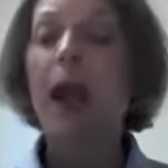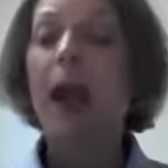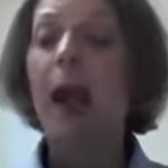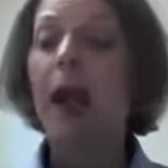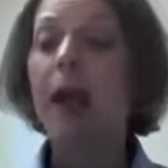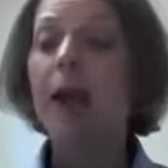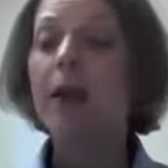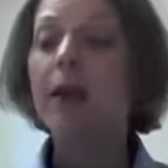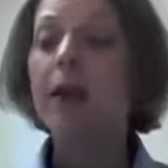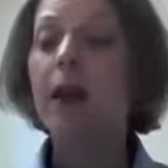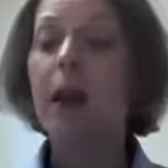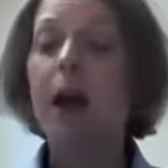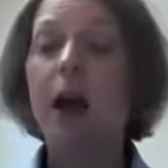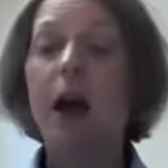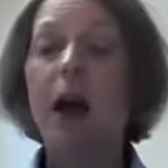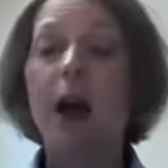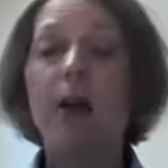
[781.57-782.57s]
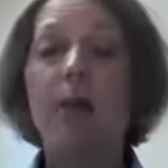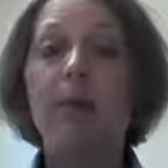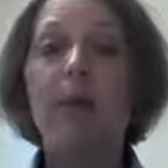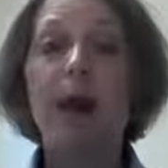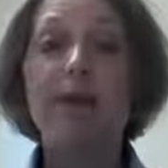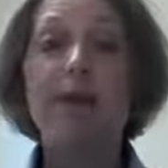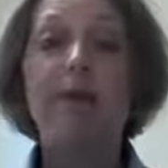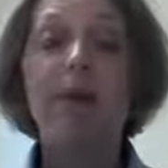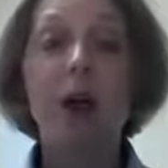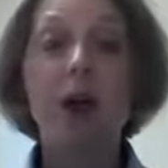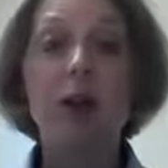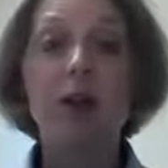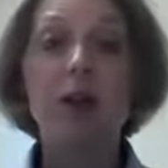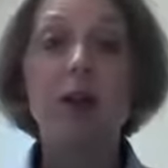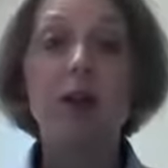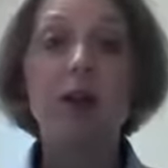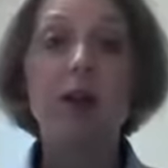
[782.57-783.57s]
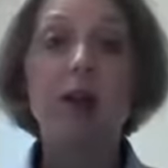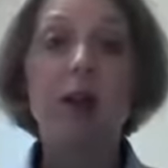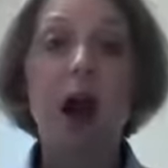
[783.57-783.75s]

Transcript: And my first